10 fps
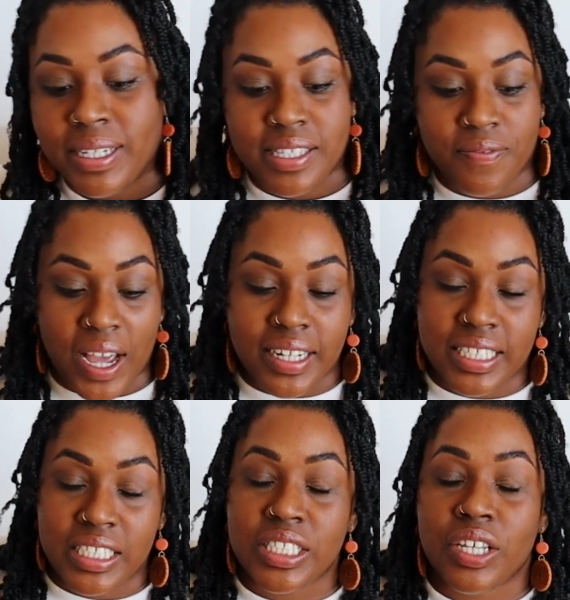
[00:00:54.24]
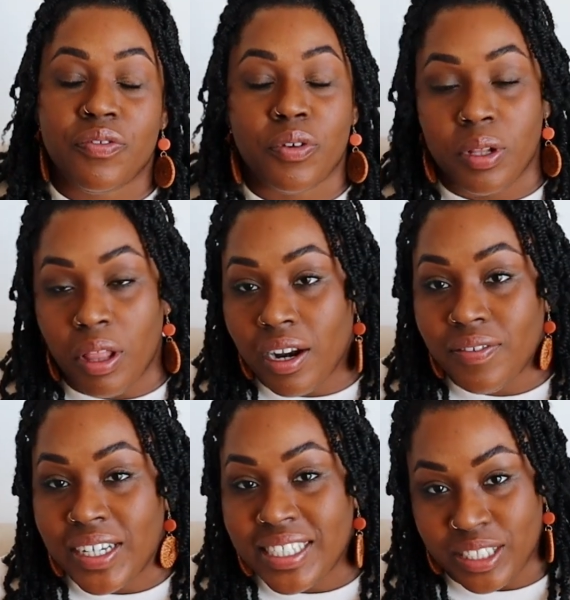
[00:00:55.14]
Because the fact is, for a lot
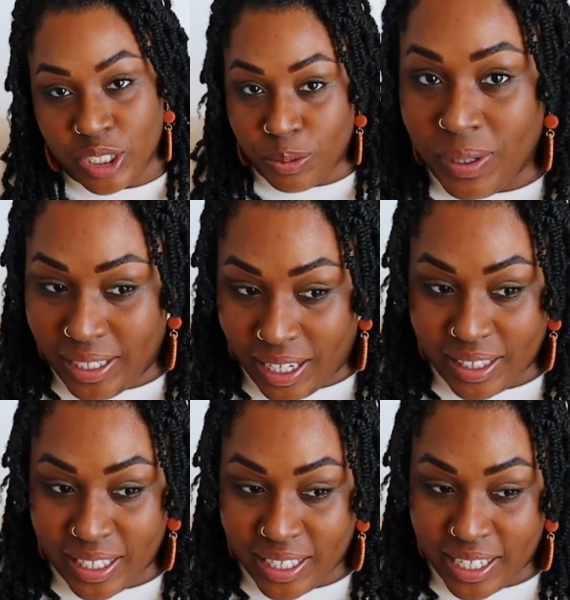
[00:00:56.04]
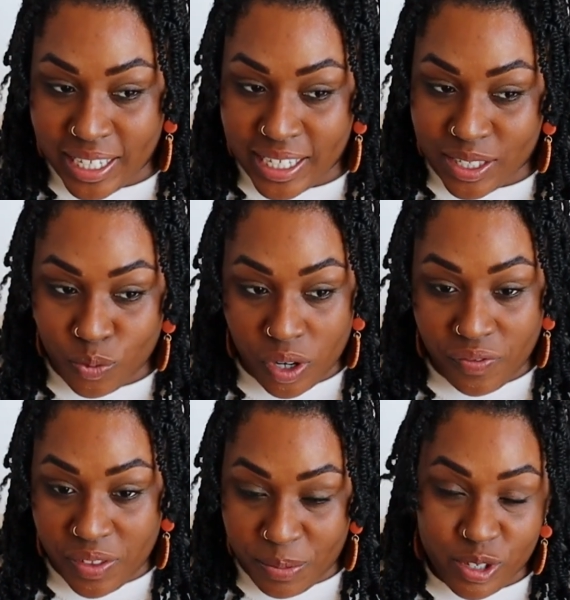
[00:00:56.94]
of us, doing nothing is one
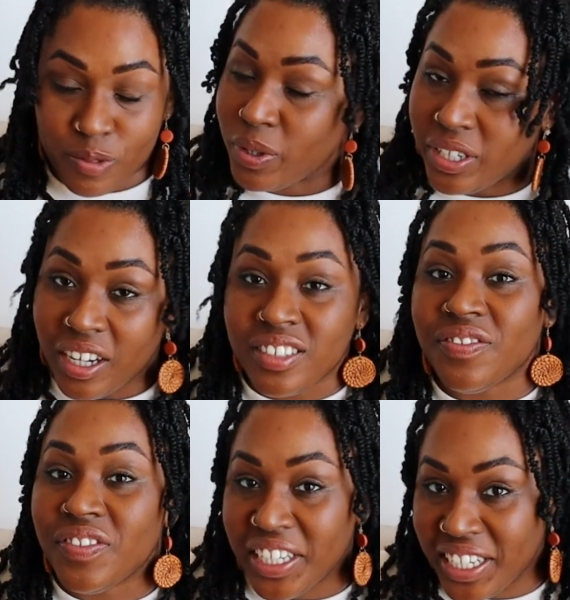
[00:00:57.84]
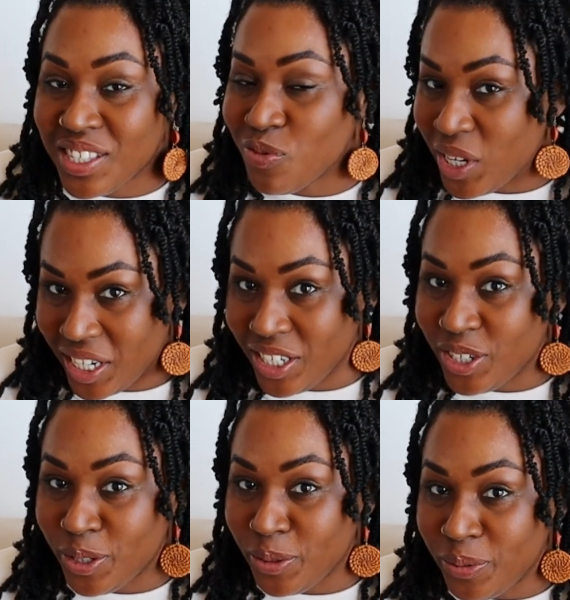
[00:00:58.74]
of the most productive things we can
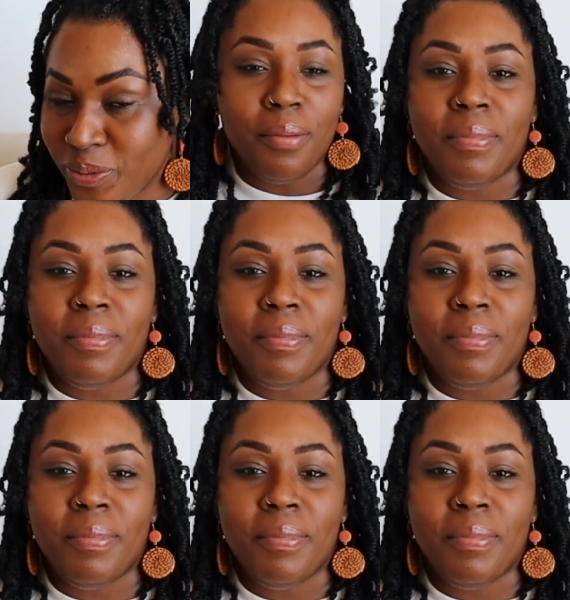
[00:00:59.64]
do. And